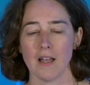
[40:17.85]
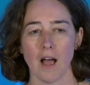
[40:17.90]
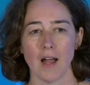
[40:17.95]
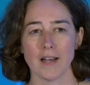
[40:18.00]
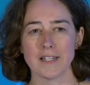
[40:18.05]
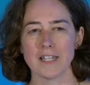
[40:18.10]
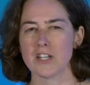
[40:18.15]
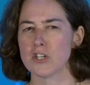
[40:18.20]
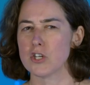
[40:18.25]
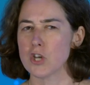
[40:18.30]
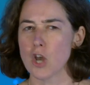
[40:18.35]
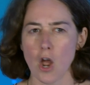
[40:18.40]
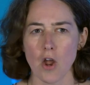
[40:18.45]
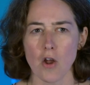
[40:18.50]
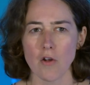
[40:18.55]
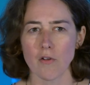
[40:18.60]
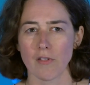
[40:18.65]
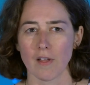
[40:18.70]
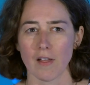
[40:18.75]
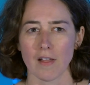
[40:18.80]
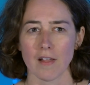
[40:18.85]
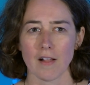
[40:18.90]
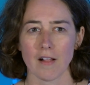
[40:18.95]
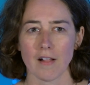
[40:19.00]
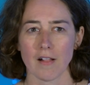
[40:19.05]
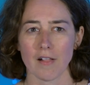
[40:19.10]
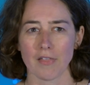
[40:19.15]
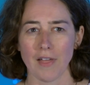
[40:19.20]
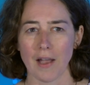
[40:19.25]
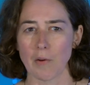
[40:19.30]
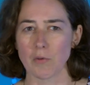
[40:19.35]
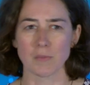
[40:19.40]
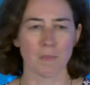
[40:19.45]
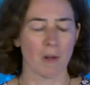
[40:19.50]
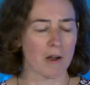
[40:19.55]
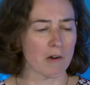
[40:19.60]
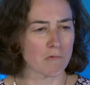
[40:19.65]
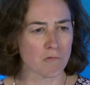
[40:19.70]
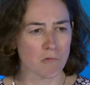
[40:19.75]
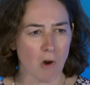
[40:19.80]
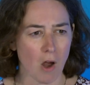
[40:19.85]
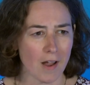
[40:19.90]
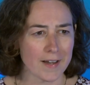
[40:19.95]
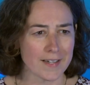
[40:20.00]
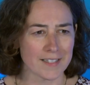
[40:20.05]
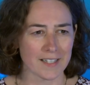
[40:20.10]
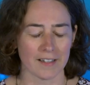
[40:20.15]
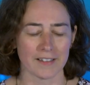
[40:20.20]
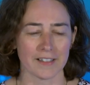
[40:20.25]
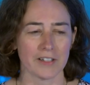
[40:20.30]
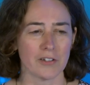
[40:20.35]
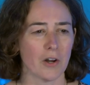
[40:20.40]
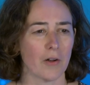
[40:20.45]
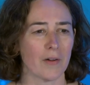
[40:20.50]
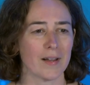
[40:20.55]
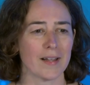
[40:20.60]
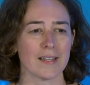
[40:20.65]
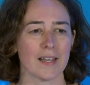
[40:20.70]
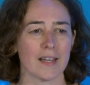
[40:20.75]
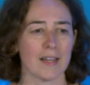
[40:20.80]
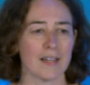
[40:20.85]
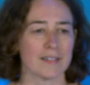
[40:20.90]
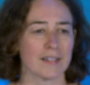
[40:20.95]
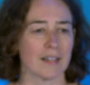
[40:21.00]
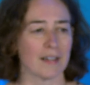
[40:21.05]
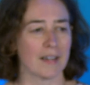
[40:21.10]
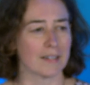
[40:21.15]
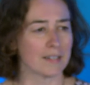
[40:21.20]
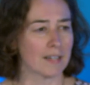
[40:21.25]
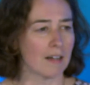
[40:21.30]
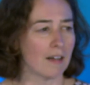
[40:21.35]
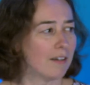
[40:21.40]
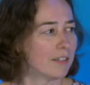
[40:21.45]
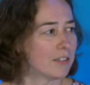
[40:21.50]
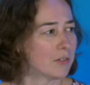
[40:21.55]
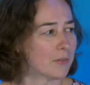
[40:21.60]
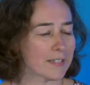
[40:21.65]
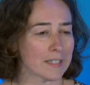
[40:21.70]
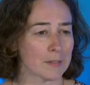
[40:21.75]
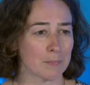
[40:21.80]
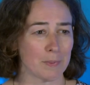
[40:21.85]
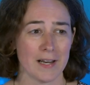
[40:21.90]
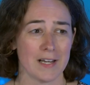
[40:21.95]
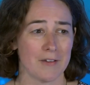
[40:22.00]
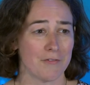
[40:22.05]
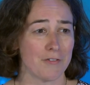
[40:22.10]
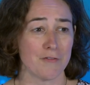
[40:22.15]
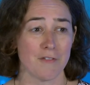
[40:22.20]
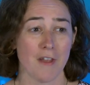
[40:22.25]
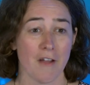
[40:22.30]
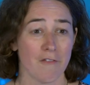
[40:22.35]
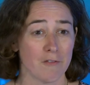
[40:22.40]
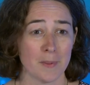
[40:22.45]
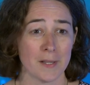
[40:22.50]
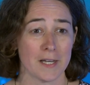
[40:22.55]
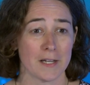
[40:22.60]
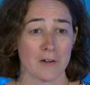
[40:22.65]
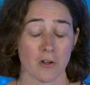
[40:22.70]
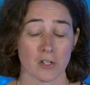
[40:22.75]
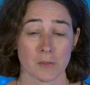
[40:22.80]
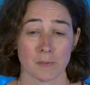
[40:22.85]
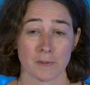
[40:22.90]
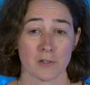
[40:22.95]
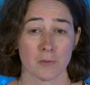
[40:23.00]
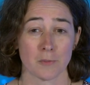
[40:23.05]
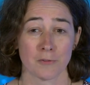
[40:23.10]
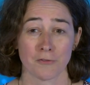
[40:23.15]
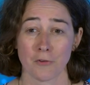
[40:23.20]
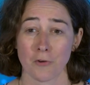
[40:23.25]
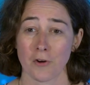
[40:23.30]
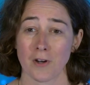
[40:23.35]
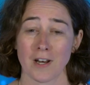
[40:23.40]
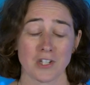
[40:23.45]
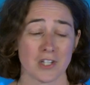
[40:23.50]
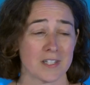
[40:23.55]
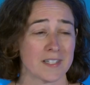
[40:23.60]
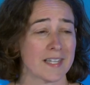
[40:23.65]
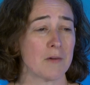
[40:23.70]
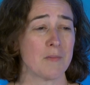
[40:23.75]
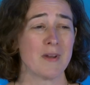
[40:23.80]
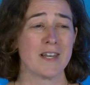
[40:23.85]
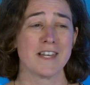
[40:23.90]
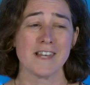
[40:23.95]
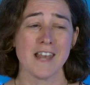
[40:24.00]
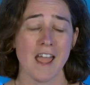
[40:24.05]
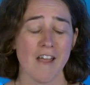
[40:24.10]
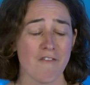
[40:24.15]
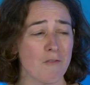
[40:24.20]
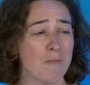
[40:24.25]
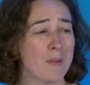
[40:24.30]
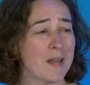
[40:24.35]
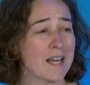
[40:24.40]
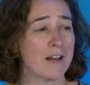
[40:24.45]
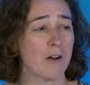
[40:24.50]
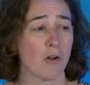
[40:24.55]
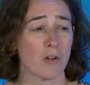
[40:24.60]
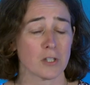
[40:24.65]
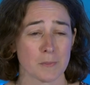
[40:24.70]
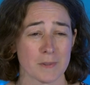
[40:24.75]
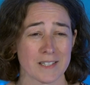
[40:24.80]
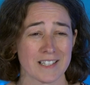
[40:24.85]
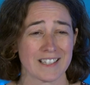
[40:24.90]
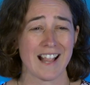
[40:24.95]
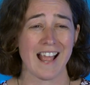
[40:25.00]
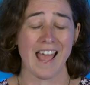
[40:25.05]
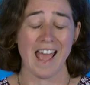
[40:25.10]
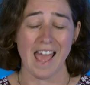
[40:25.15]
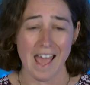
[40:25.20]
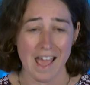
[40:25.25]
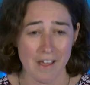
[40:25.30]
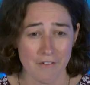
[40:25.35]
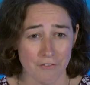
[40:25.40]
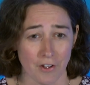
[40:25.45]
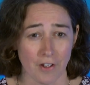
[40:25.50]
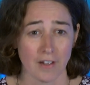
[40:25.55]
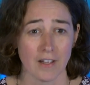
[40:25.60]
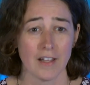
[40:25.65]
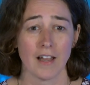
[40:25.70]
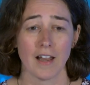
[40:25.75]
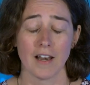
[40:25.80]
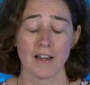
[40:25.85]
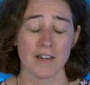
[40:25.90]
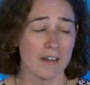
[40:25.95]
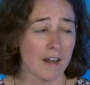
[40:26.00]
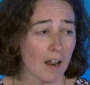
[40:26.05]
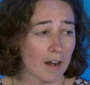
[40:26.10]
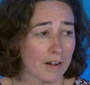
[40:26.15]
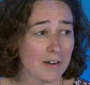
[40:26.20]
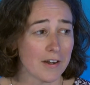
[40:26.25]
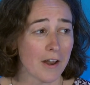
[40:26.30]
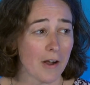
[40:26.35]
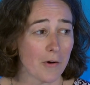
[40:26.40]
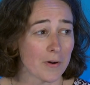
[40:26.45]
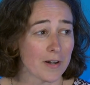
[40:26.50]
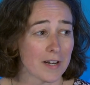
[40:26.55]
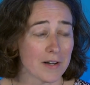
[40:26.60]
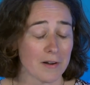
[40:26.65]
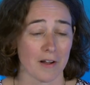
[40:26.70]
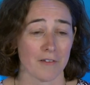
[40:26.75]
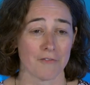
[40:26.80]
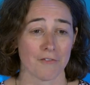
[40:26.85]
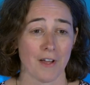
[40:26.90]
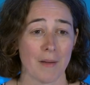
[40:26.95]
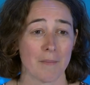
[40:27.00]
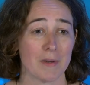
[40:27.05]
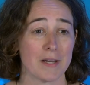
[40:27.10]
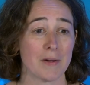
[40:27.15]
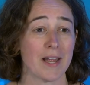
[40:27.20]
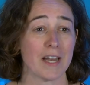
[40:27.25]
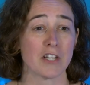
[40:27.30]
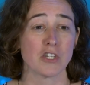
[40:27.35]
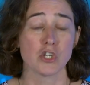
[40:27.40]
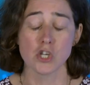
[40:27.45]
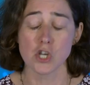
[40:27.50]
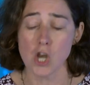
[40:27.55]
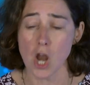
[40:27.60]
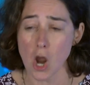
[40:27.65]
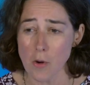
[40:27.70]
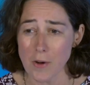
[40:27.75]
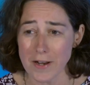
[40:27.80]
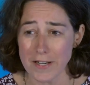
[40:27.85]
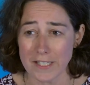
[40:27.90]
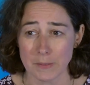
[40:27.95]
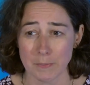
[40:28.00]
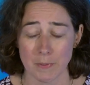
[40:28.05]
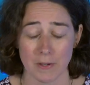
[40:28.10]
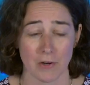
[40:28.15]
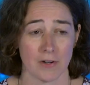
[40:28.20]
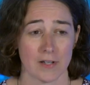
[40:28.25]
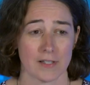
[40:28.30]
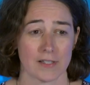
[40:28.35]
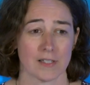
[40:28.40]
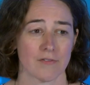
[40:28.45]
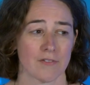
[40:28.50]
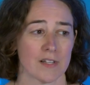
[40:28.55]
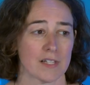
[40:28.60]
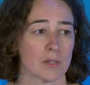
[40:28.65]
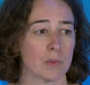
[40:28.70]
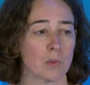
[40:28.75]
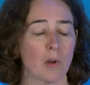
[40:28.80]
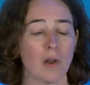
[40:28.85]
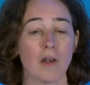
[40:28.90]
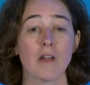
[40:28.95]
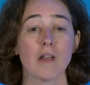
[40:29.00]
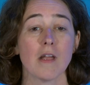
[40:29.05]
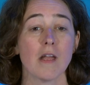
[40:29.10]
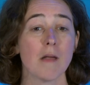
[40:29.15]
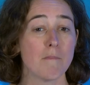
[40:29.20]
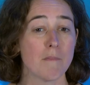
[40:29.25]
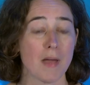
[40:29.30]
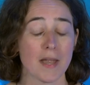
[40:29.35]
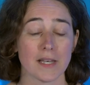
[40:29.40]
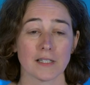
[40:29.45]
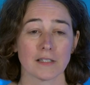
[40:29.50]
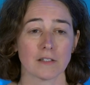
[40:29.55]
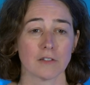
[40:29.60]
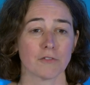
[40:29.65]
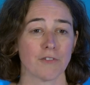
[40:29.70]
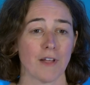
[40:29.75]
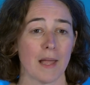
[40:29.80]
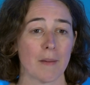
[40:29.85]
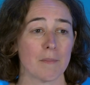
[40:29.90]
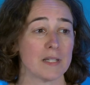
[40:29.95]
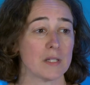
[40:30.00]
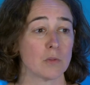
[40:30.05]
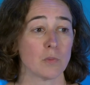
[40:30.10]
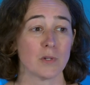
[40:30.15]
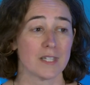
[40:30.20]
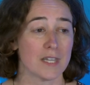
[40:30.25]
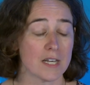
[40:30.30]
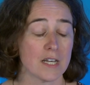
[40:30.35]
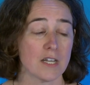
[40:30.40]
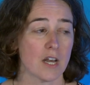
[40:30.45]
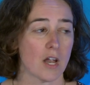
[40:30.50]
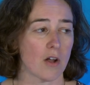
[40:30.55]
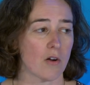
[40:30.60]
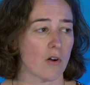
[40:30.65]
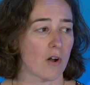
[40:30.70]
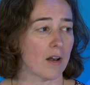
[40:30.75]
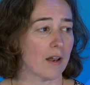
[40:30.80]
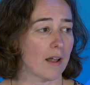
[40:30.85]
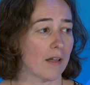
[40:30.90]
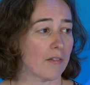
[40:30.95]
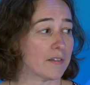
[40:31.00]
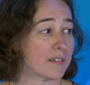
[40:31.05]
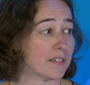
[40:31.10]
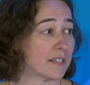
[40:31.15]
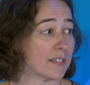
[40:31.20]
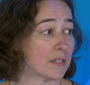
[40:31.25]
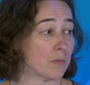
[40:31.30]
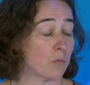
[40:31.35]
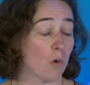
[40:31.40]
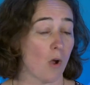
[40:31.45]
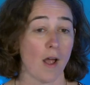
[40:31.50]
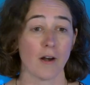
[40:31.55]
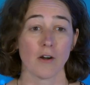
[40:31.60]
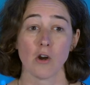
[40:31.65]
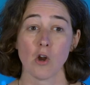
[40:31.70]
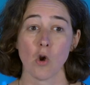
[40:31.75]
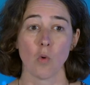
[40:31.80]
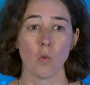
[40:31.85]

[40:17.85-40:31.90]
I didn't know that that was my right. It's hard to explain if you've never been in hospital before. And I should say we'd never been in hospital ever. No one in our family. We had no experience of this. We weren't medical families. We didn't know how the system worked.